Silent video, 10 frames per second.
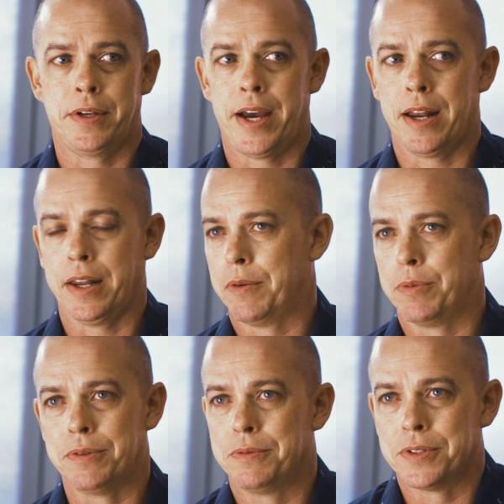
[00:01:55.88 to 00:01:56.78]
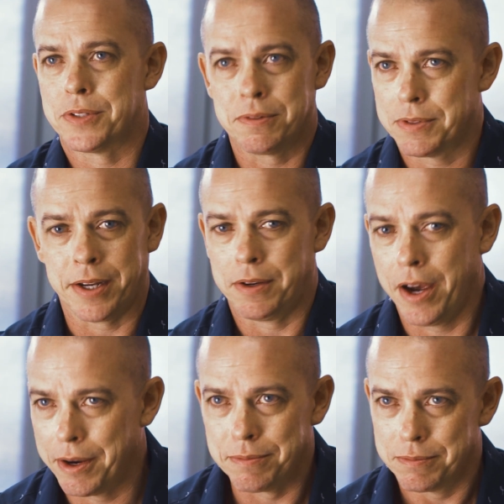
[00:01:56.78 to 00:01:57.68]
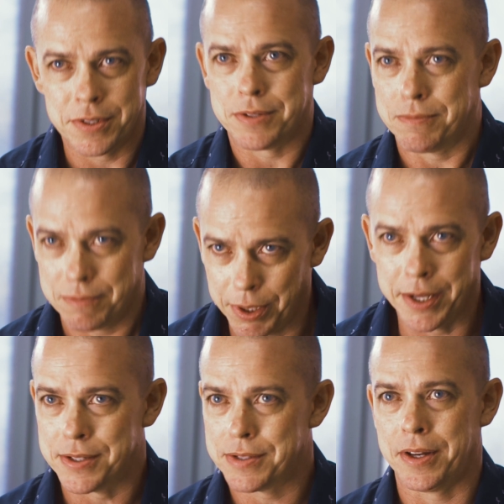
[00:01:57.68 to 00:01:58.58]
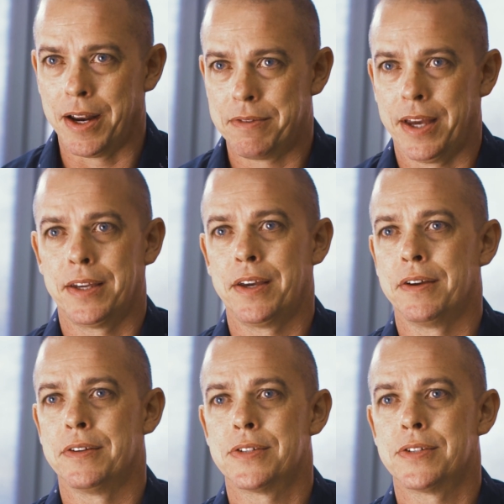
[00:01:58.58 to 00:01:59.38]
the outlet would just say, no, just please, thank you.